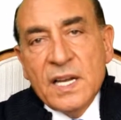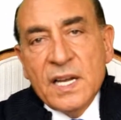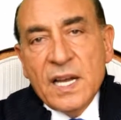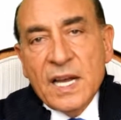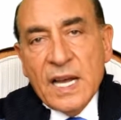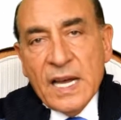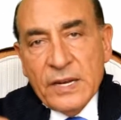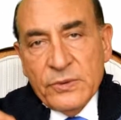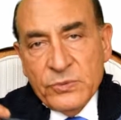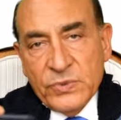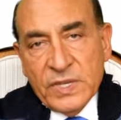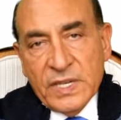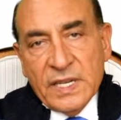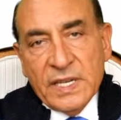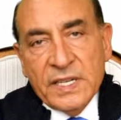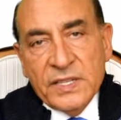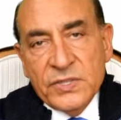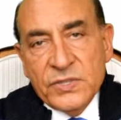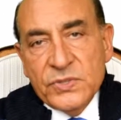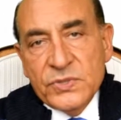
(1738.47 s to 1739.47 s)
And we're going
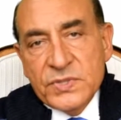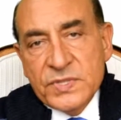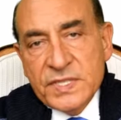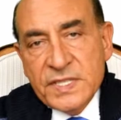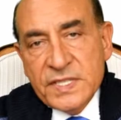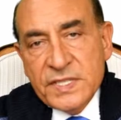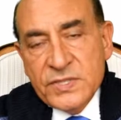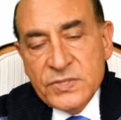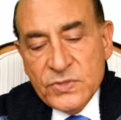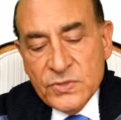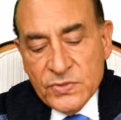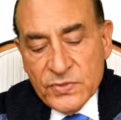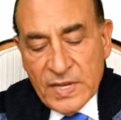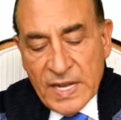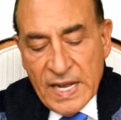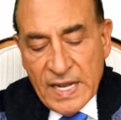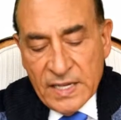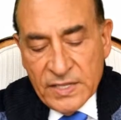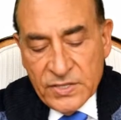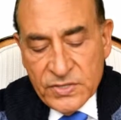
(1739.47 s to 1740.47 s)
to use these 2
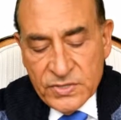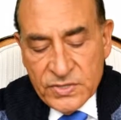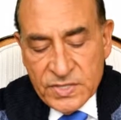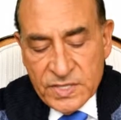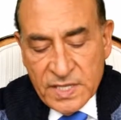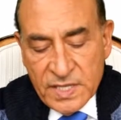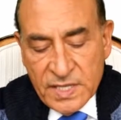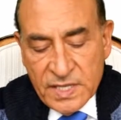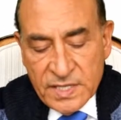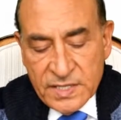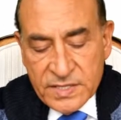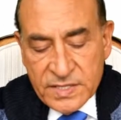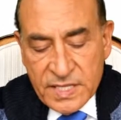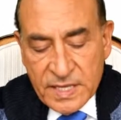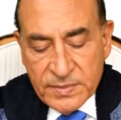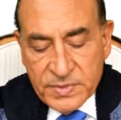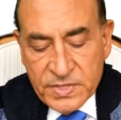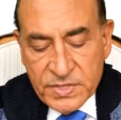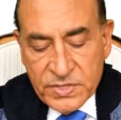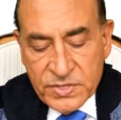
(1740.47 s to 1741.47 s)
values,
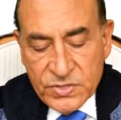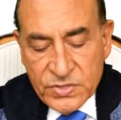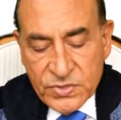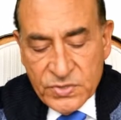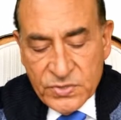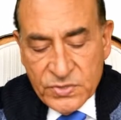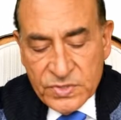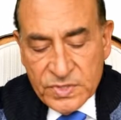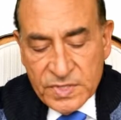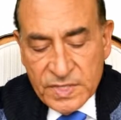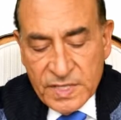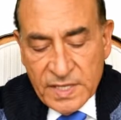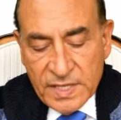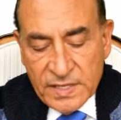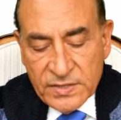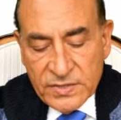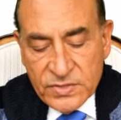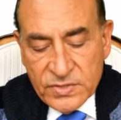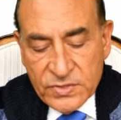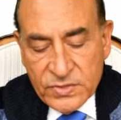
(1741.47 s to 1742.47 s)
substitute
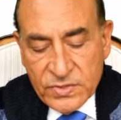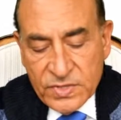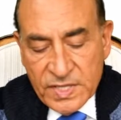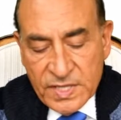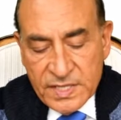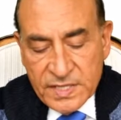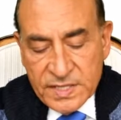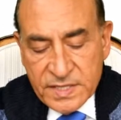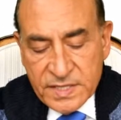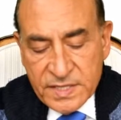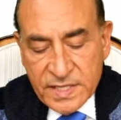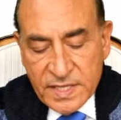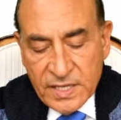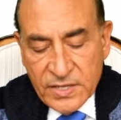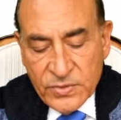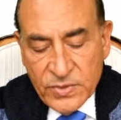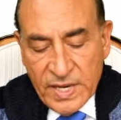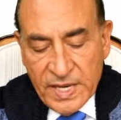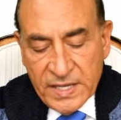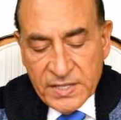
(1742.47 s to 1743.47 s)
into this
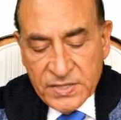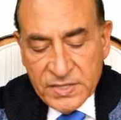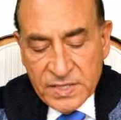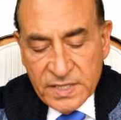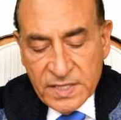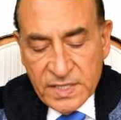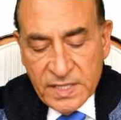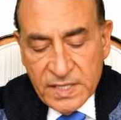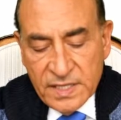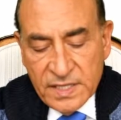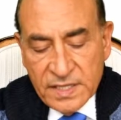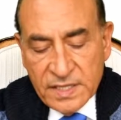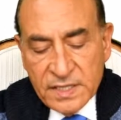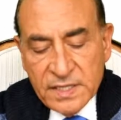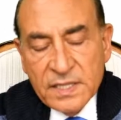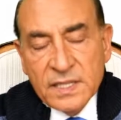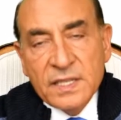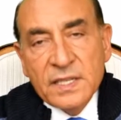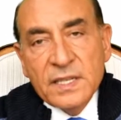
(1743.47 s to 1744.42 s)
equation here,